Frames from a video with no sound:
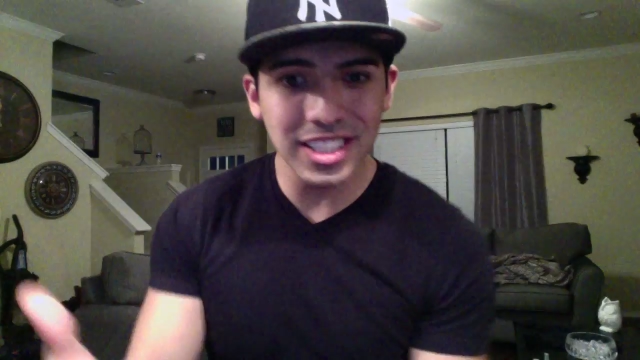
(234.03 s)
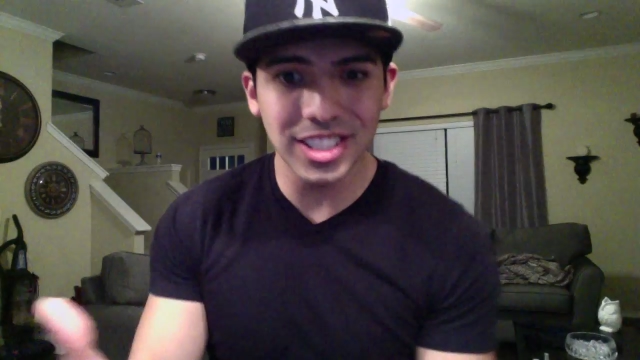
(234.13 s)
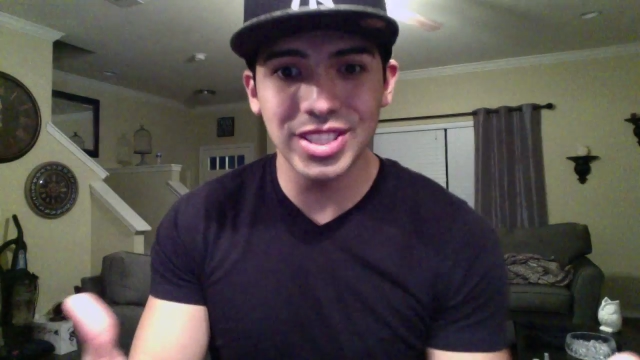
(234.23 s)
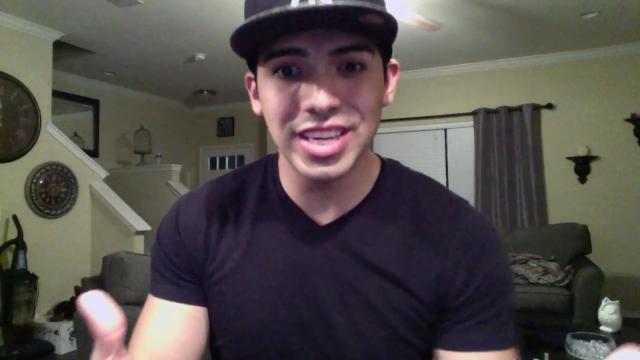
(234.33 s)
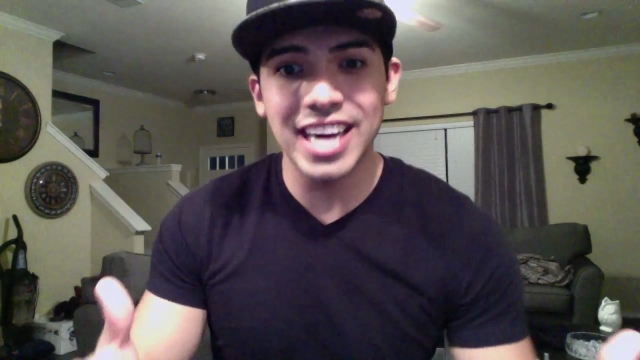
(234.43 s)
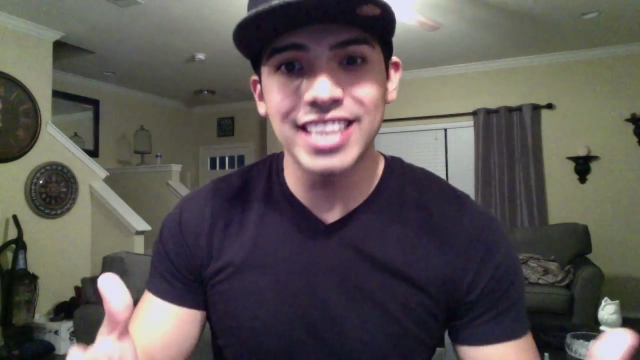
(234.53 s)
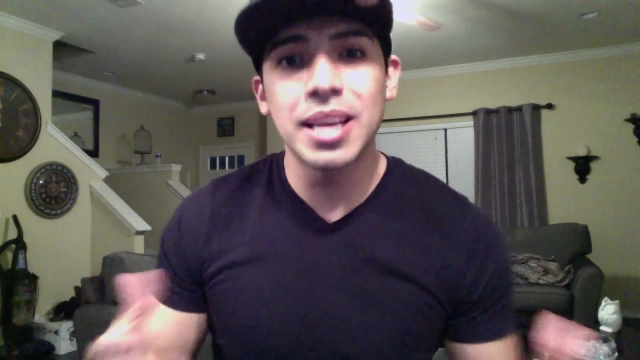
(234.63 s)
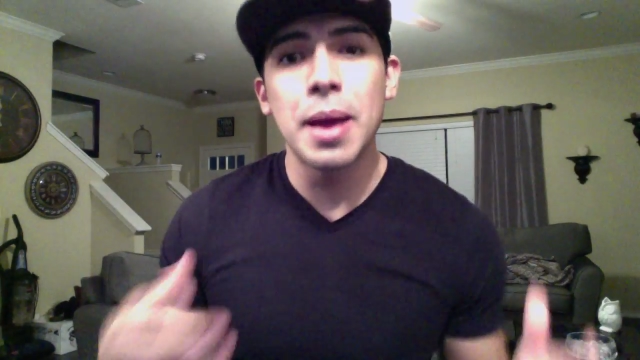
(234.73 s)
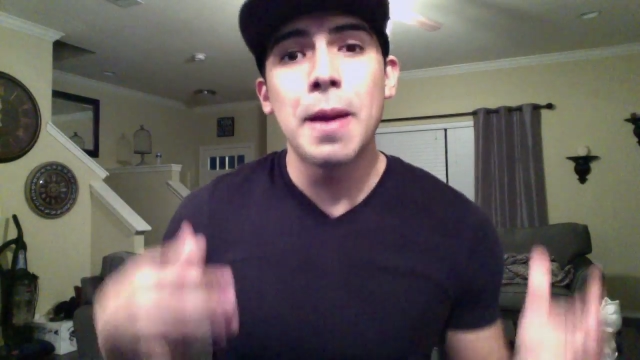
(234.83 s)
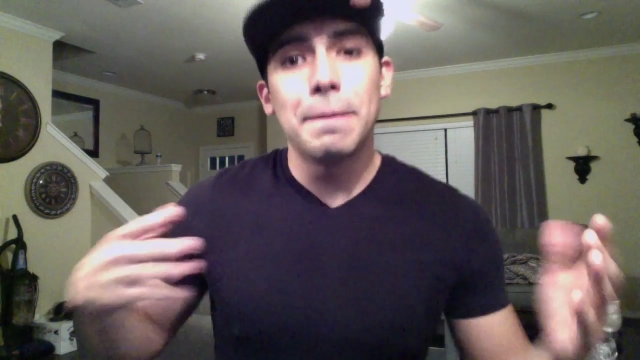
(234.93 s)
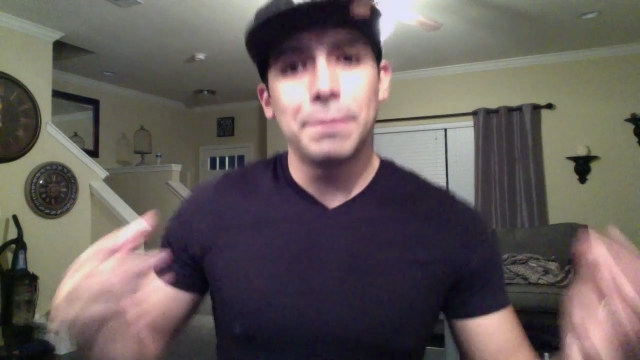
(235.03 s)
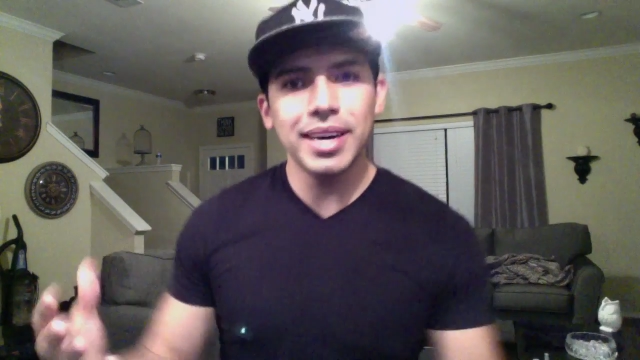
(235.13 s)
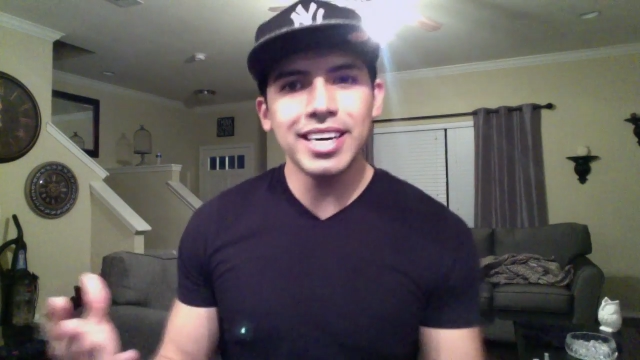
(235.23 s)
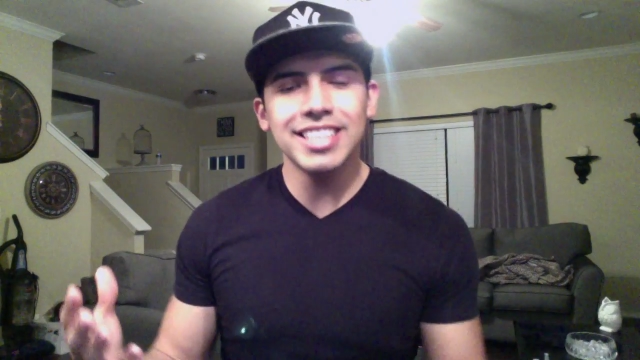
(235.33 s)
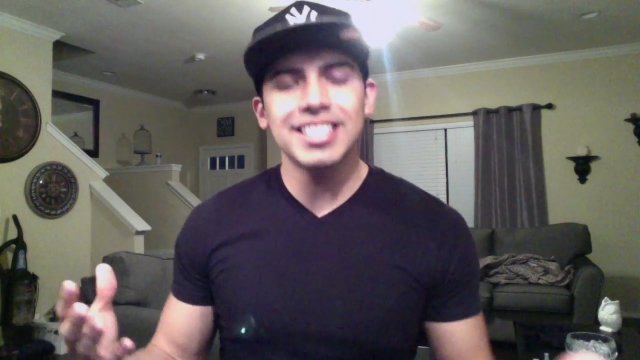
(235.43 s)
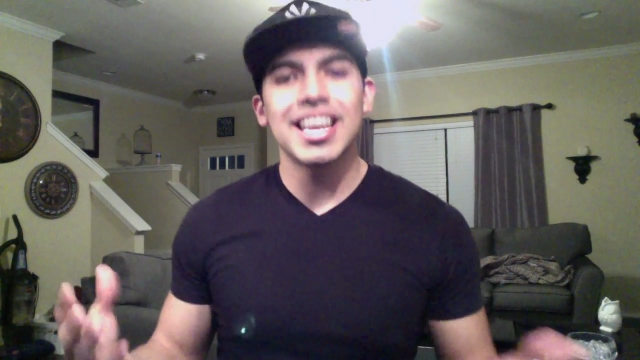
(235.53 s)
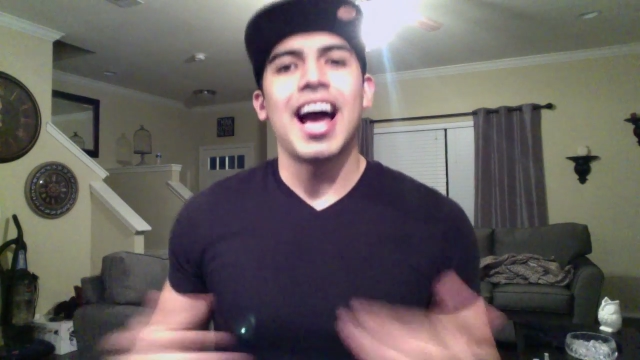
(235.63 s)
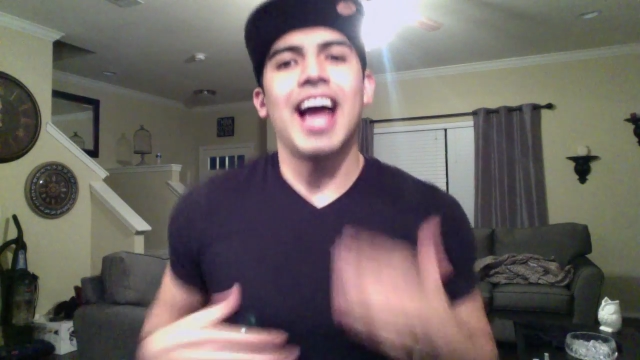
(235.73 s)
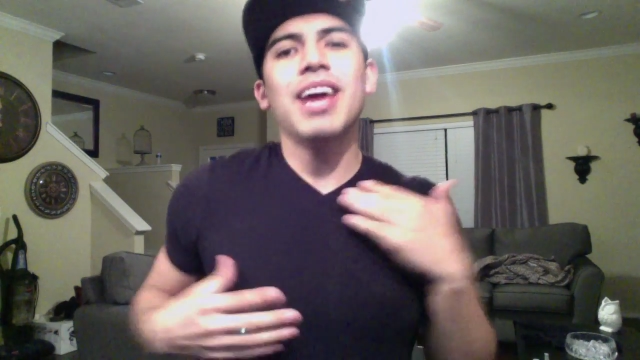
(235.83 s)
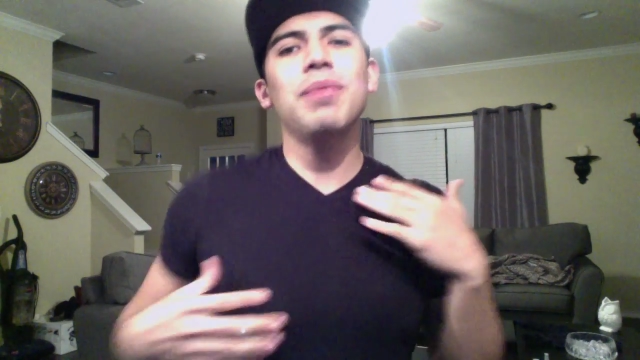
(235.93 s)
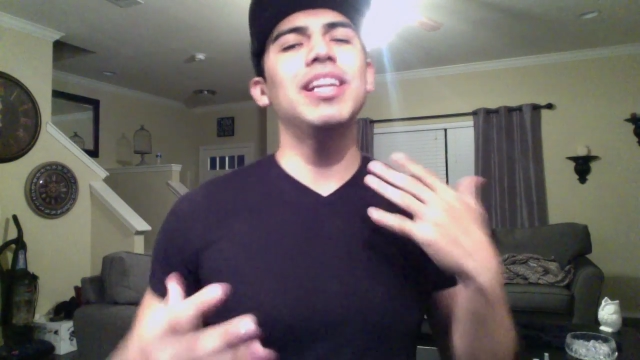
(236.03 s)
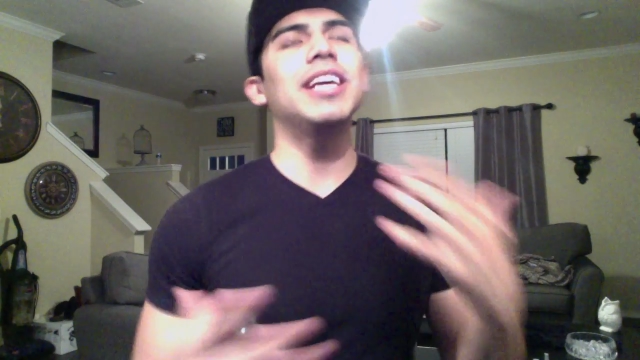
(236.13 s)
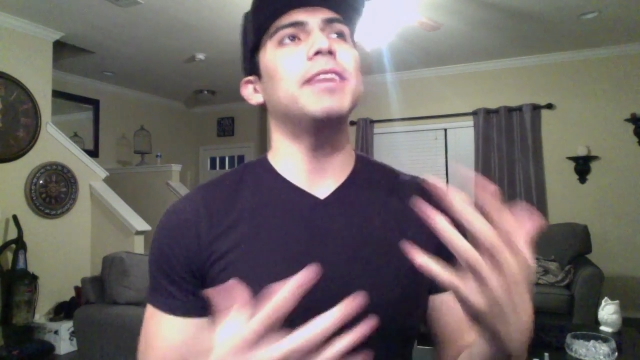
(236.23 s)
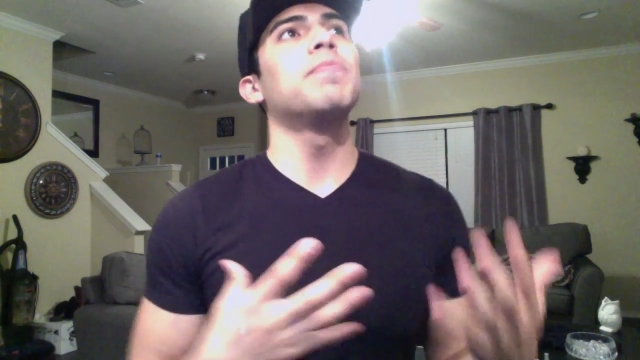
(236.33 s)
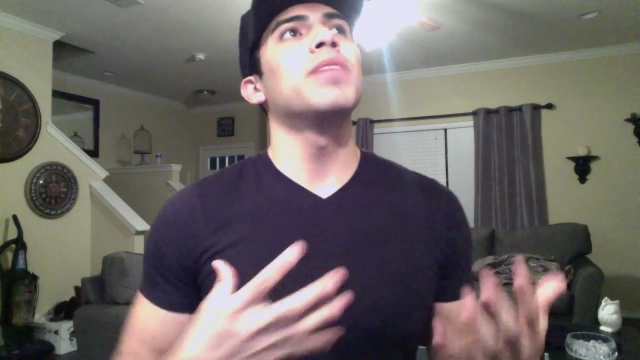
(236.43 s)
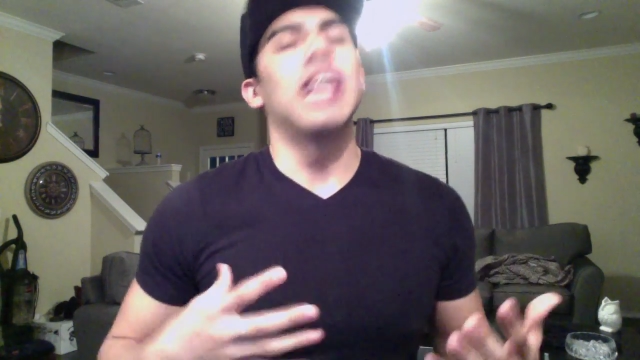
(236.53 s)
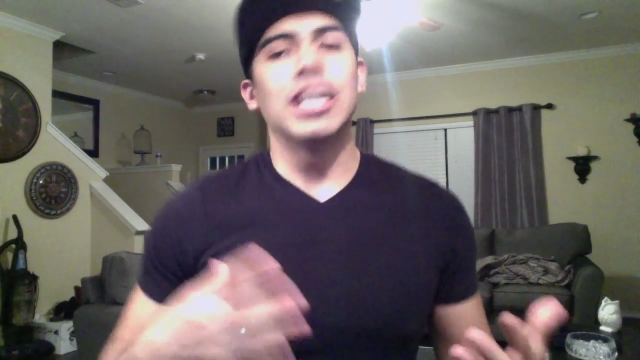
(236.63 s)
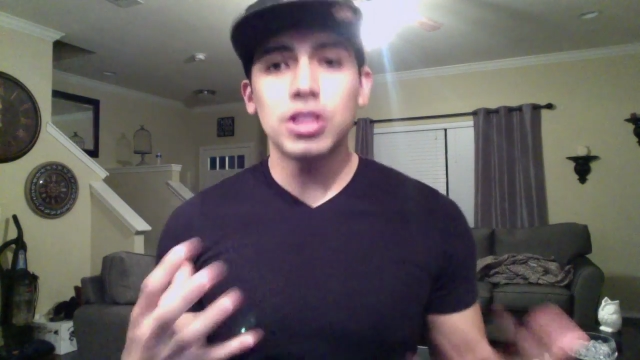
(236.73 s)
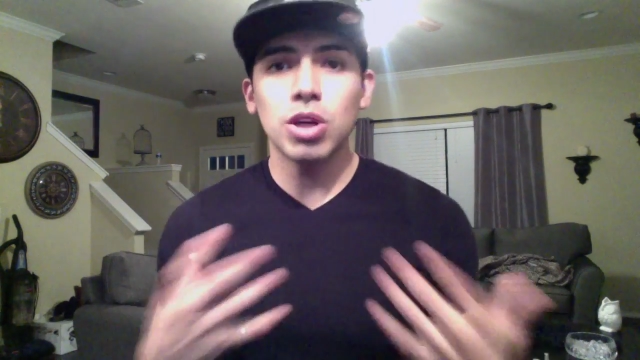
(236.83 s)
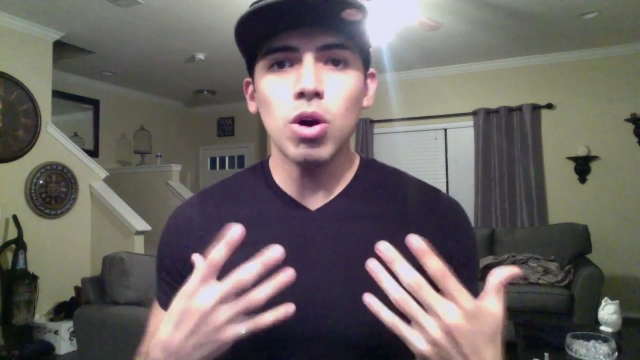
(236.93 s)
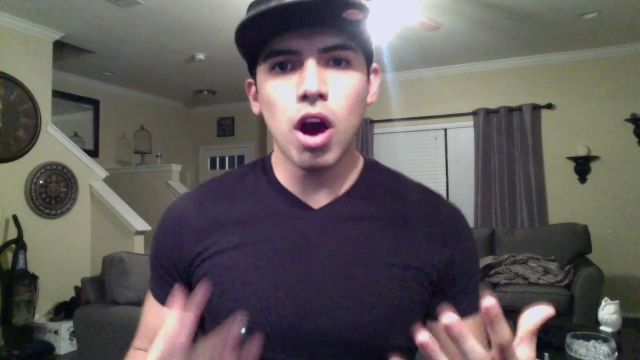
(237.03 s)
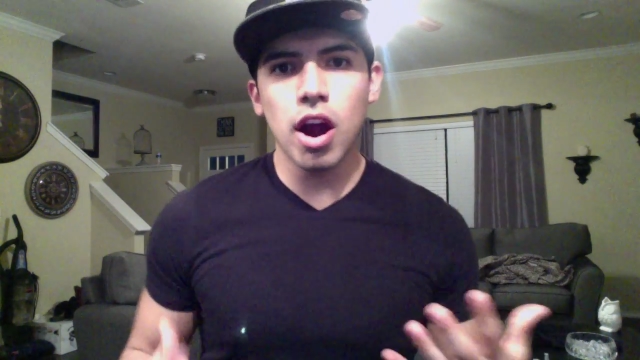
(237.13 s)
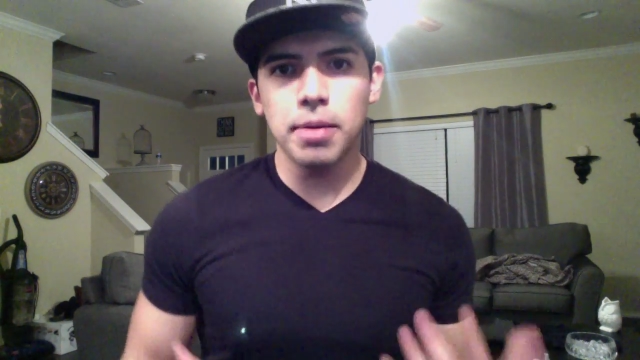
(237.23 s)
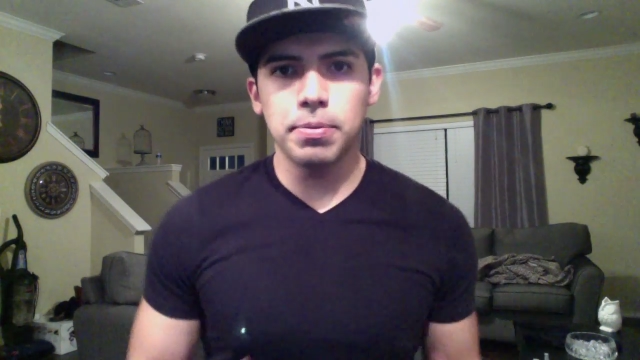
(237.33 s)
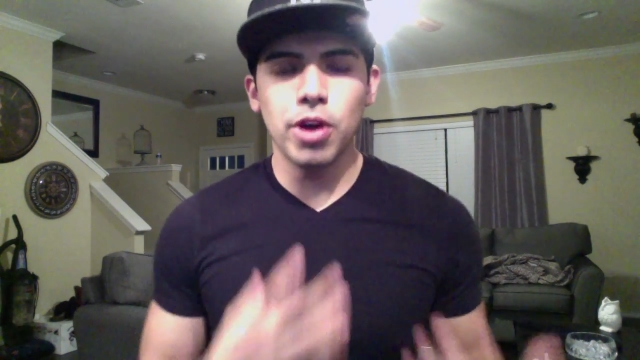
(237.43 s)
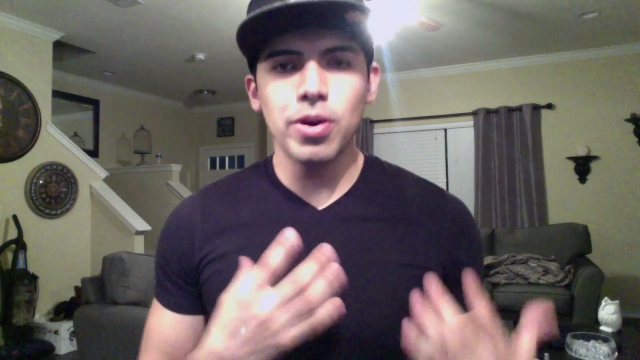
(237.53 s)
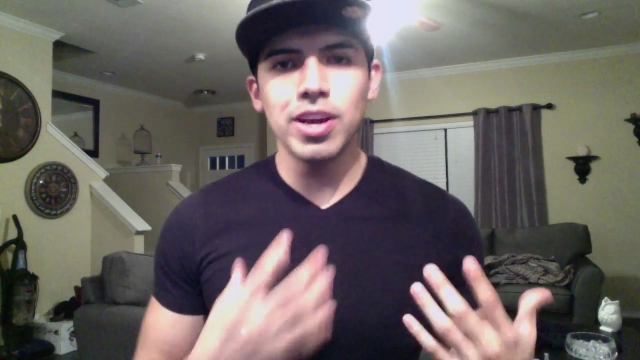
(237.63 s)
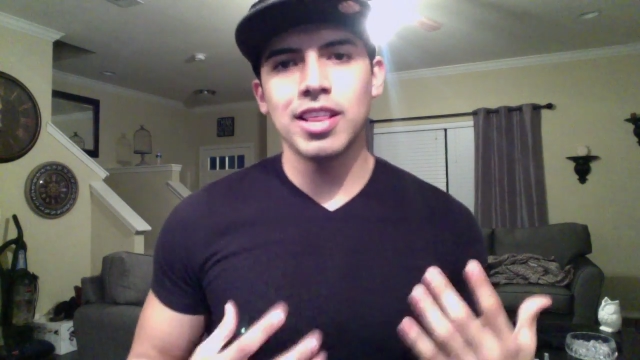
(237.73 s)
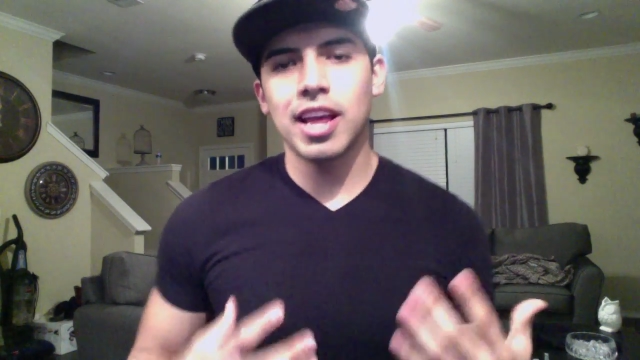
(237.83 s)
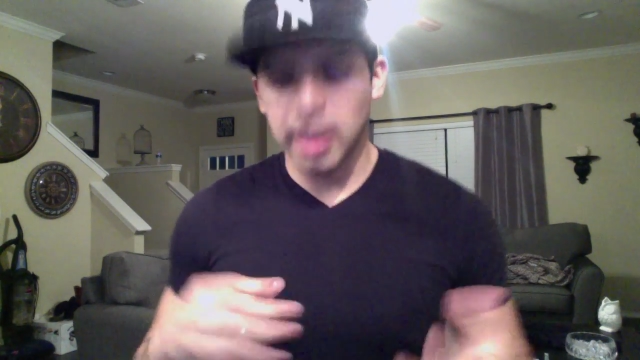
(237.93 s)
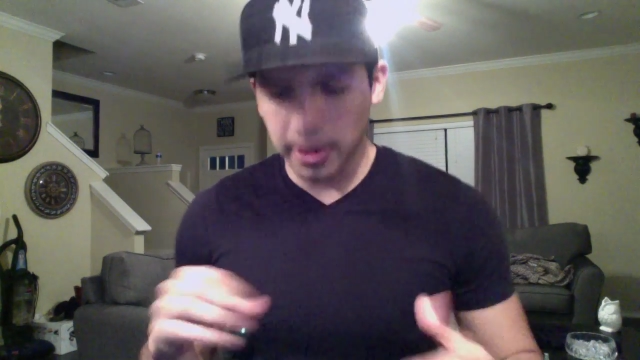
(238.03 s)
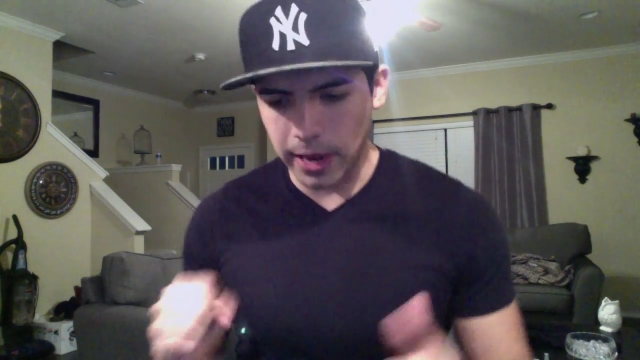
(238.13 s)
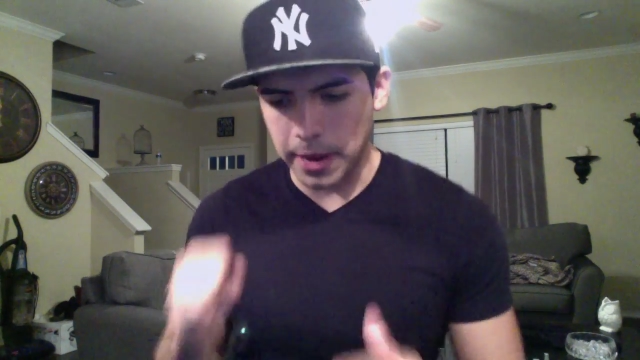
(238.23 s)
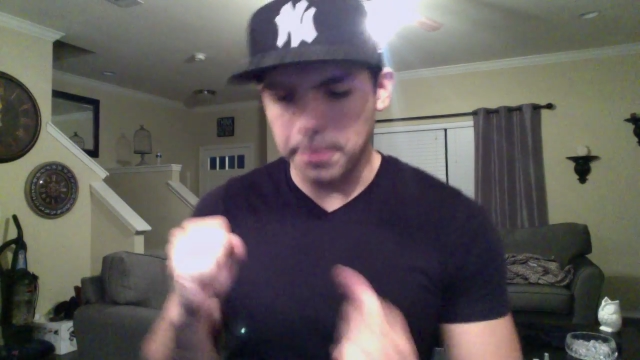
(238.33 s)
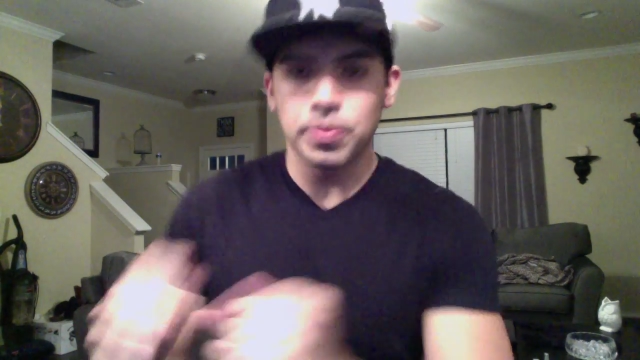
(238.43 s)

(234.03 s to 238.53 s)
to you guys, but I can't really, it's so hard knowing that, okay,